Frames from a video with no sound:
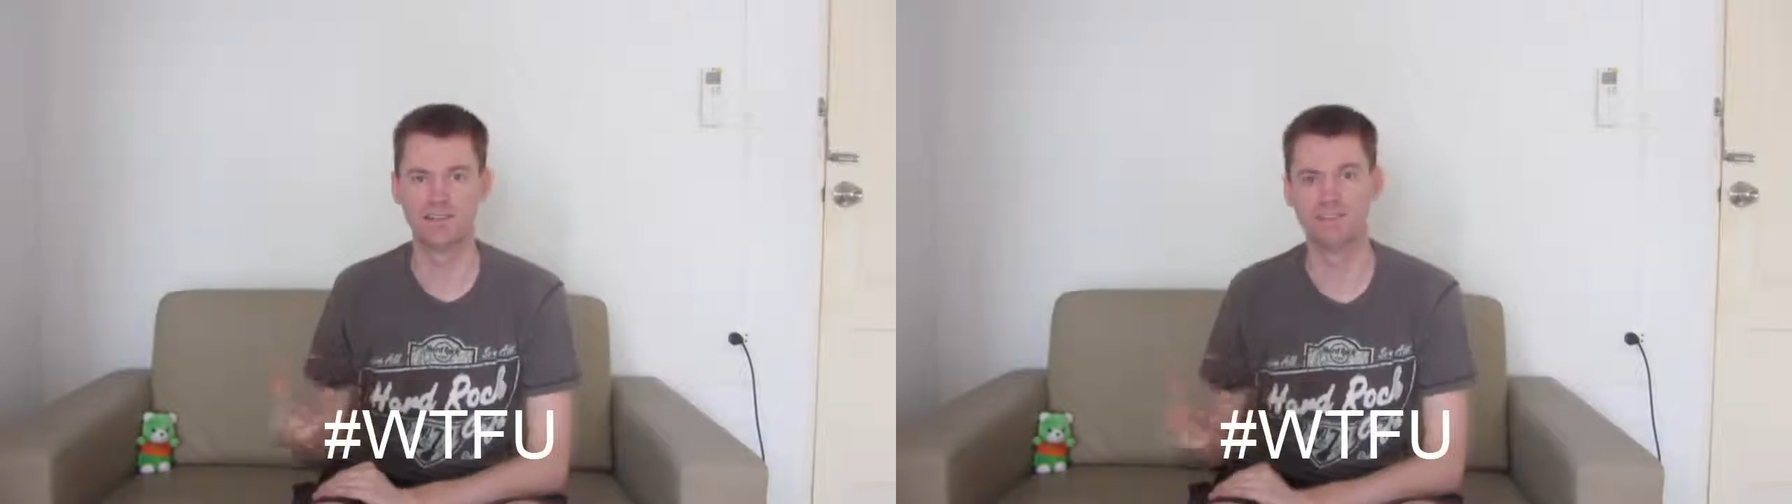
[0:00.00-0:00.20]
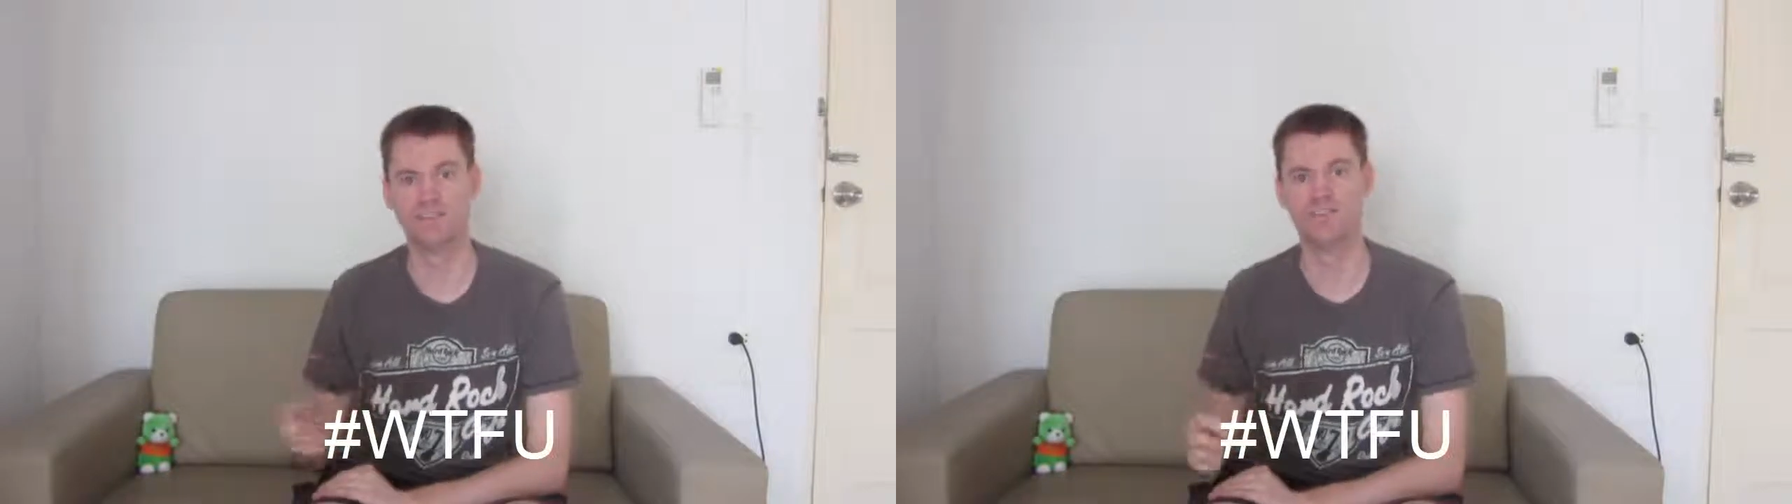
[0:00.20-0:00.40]

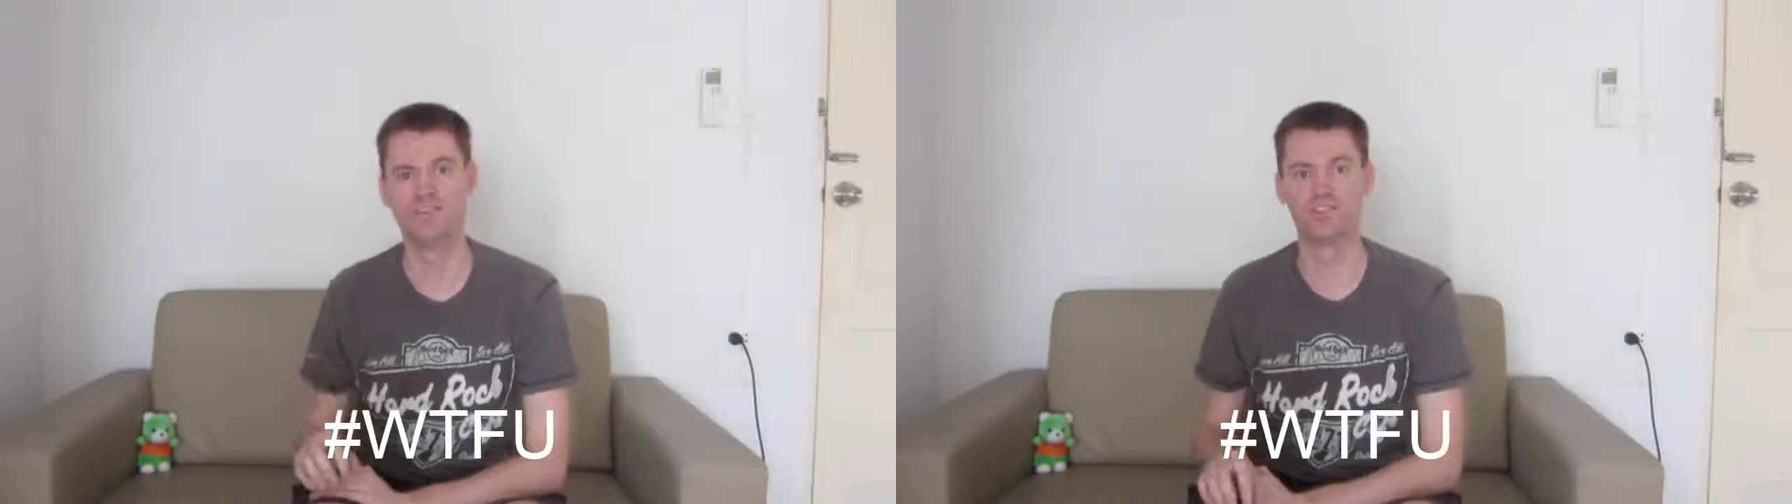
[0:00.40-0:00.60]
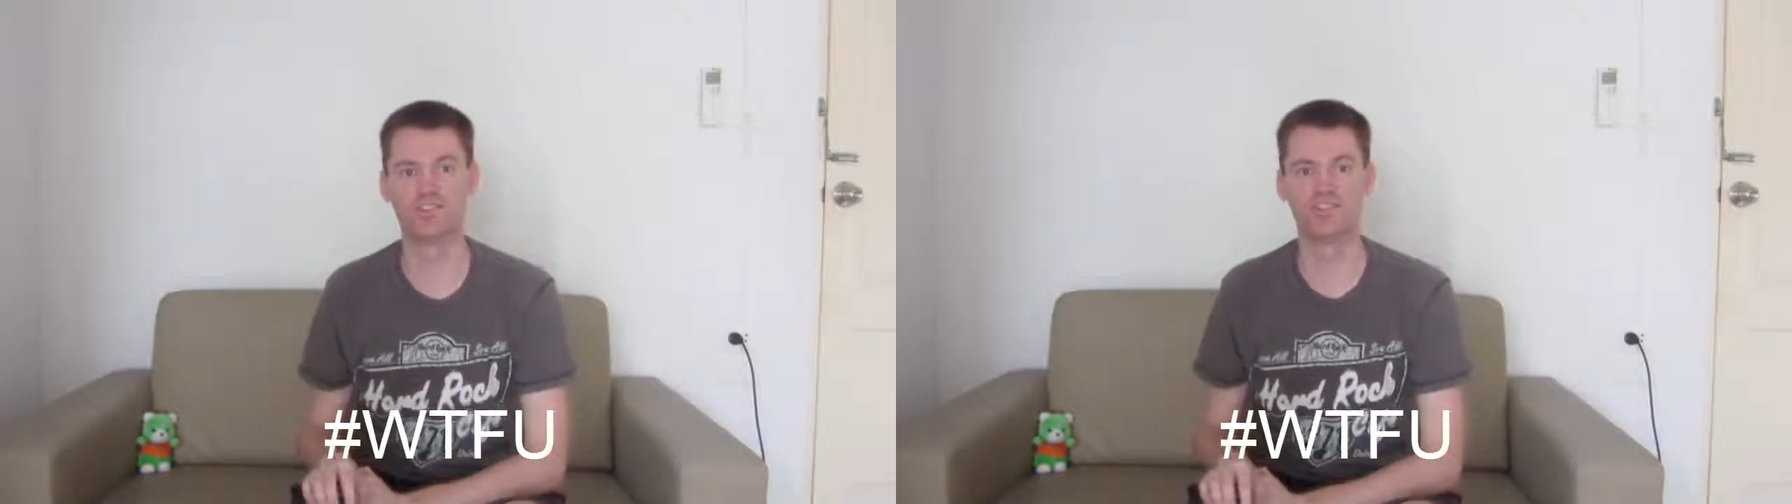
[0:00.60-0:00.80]
the
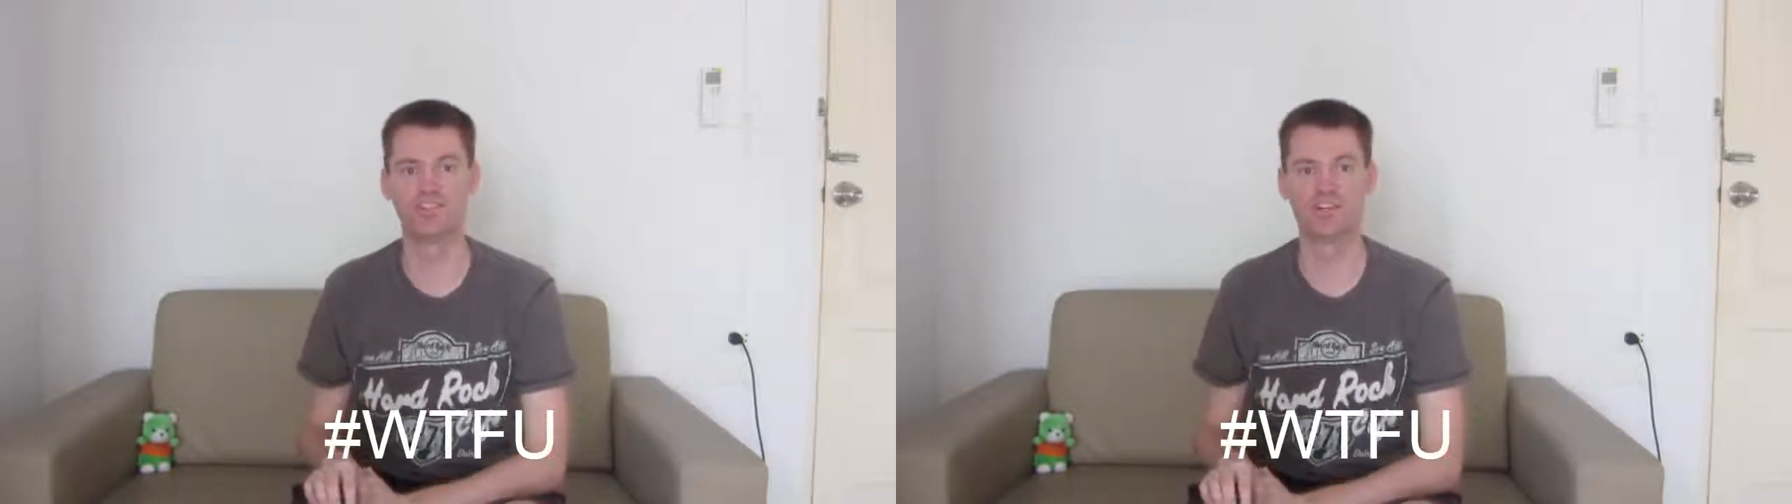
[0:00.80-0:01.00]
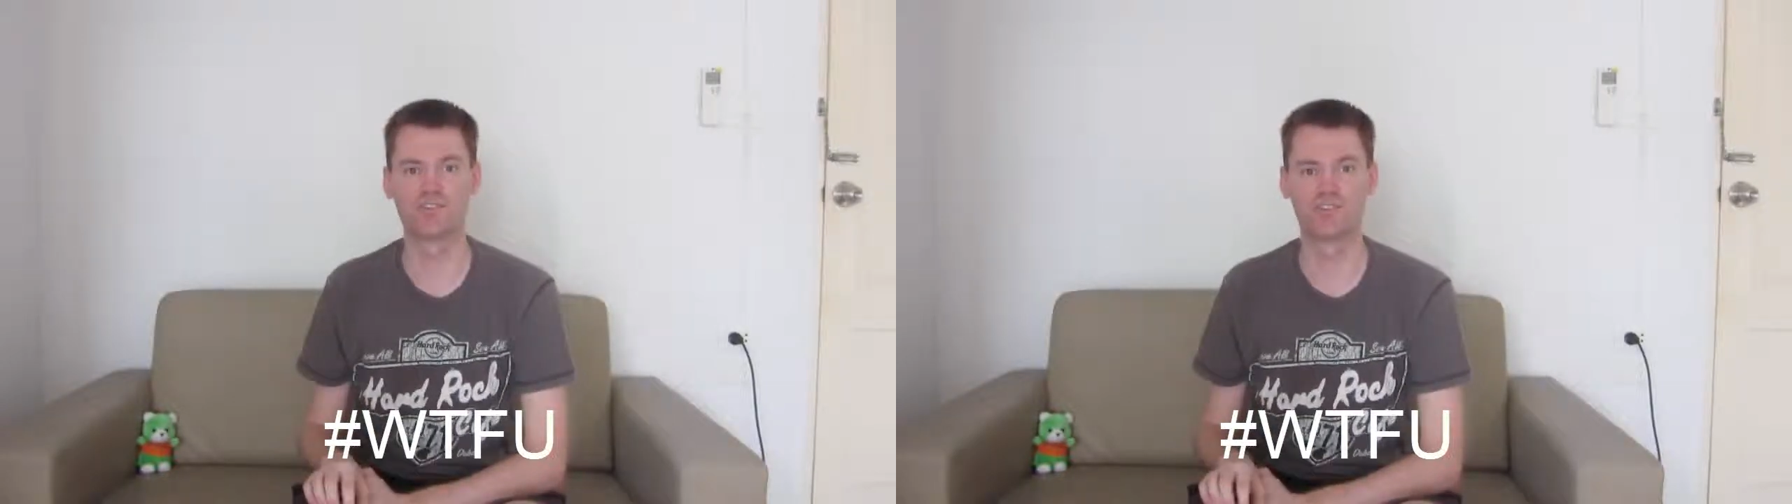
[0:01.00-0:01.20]

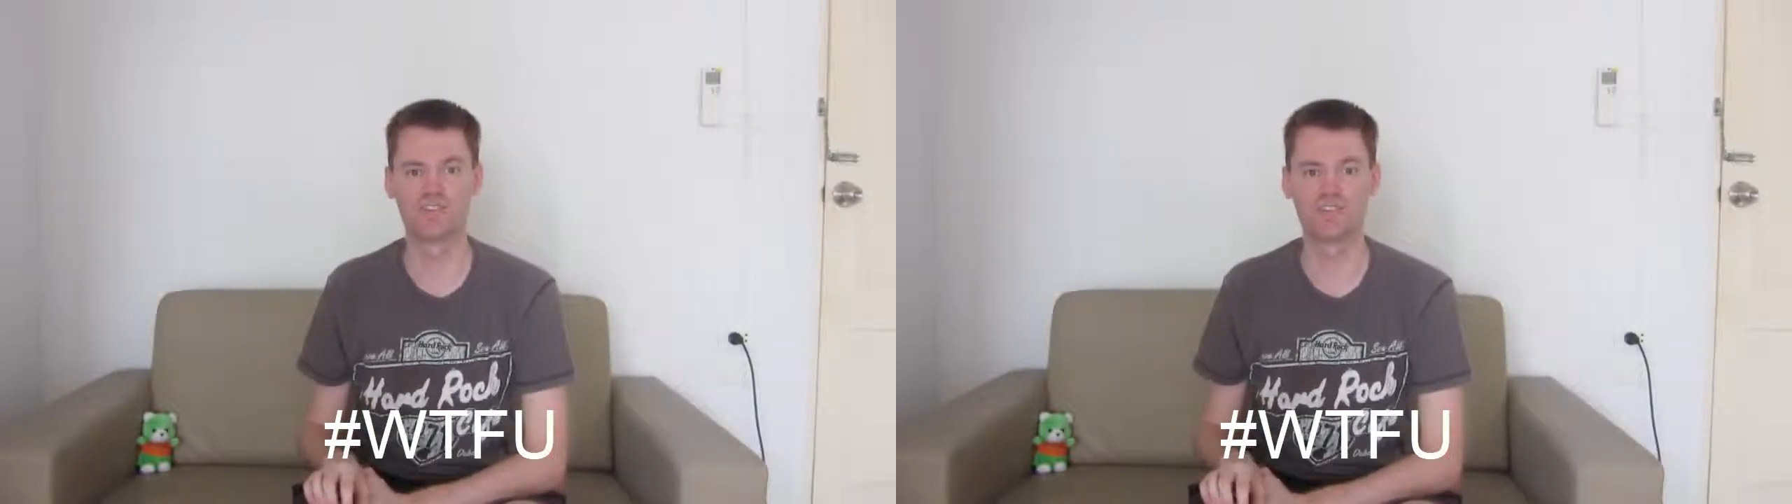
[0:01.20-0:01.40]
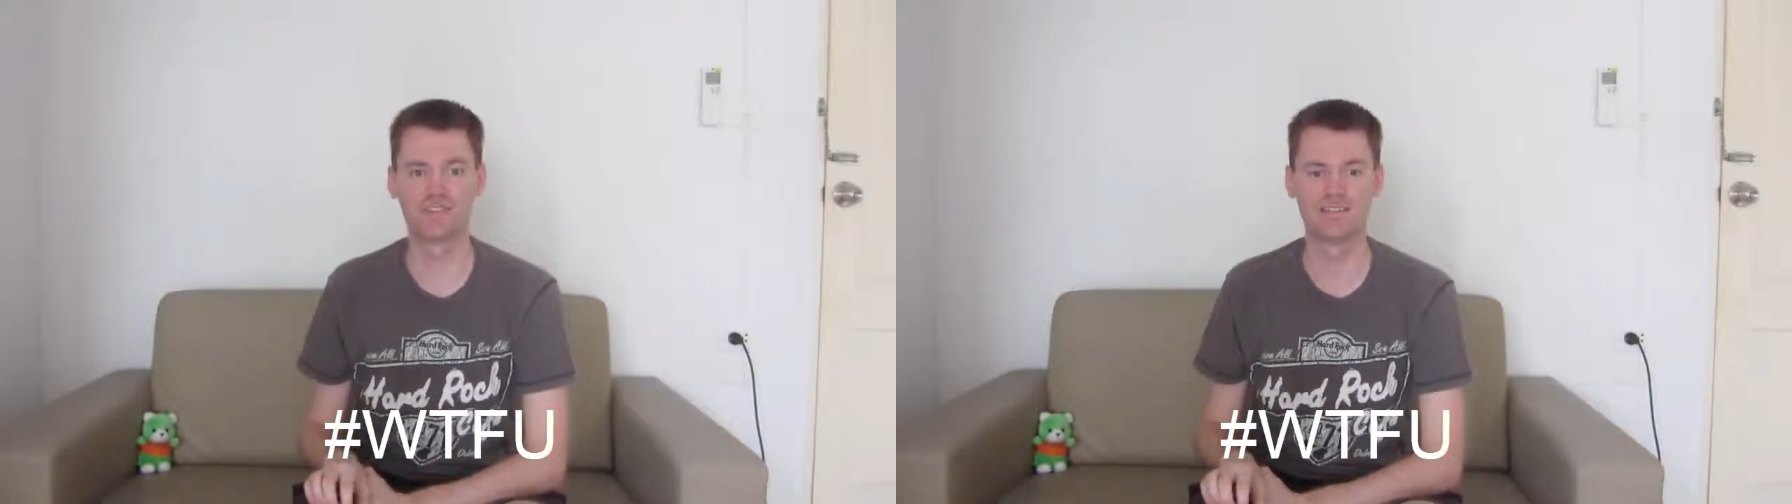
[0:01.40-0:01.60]
Nostalgia
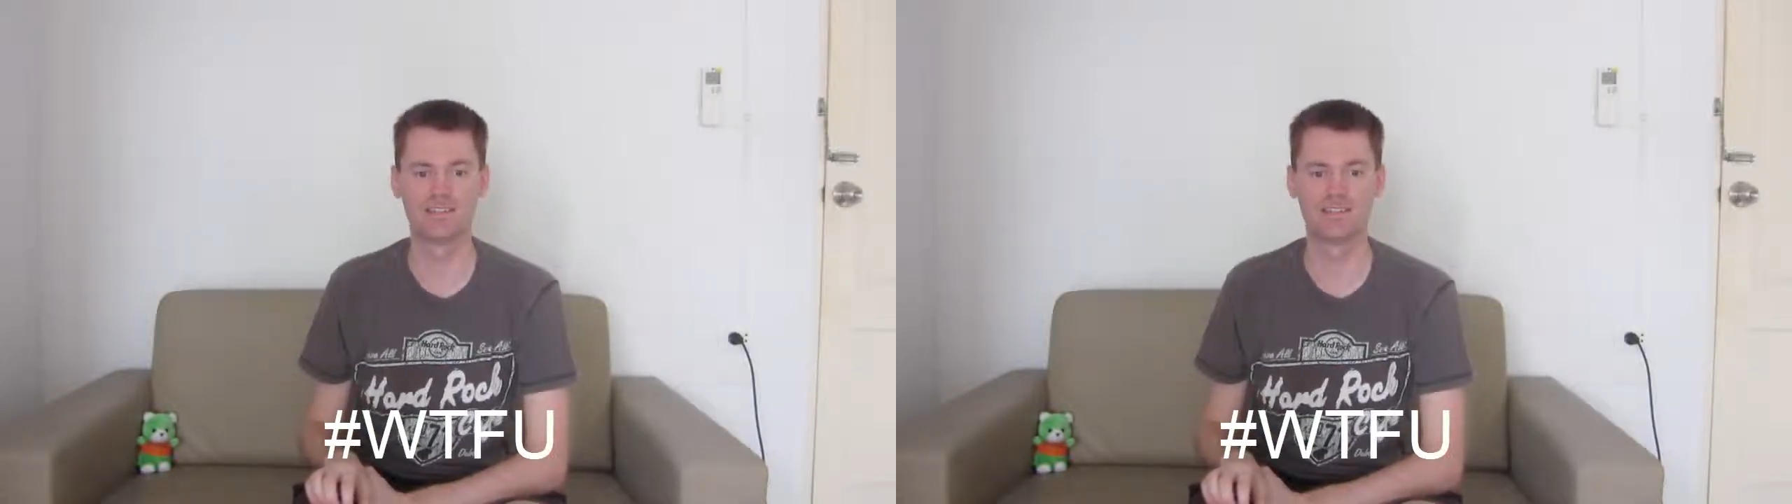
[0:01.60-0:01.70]
Critic.